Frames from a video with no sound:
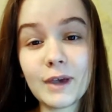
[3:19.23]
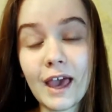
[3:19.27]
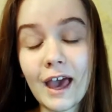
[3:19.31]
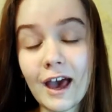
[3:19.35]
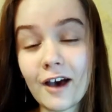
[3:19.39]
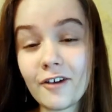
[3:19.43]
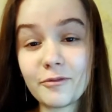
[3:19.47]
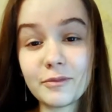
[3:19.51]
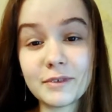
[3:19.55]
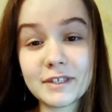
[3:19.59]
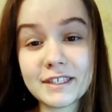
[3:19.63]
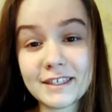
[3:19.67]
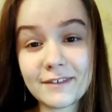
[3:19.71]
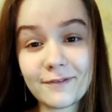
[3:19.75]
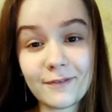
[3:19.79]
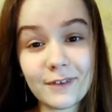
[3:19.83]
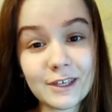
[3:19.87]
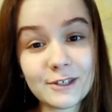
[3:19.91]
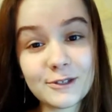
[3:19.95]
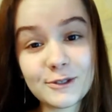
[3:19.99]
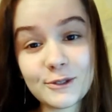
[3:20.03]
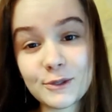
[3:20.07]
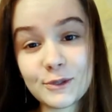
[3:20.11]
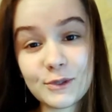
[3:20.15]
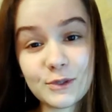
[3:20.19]
have
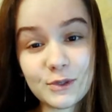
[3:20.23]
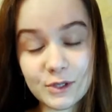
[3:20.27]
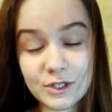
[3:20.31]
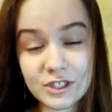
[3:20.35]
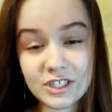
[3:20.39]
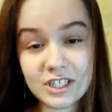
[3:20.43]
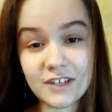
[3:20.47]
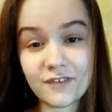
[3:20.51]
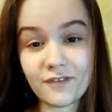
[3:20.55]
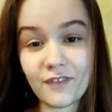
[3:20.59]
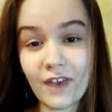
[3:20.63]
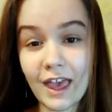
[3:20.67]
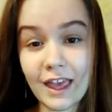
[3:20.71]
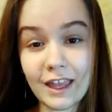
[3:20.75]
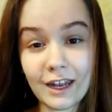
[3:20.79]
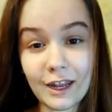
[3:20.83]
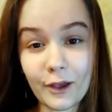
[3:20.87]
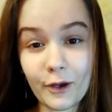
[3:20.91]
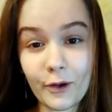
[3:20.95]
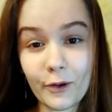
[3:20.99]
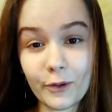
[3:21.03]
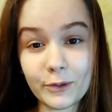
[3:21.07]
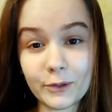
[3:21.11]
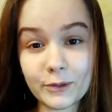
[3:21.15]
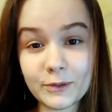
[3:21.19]
motivation to achieve any
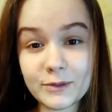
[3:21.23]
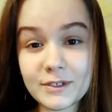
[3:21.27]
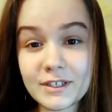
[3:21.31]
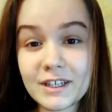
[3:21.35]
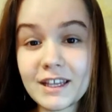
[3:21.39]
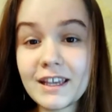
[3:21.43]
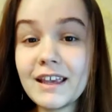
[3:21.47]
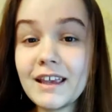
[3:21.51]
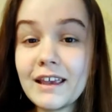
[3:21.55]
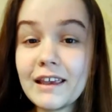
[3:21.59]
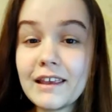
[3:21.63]
goals.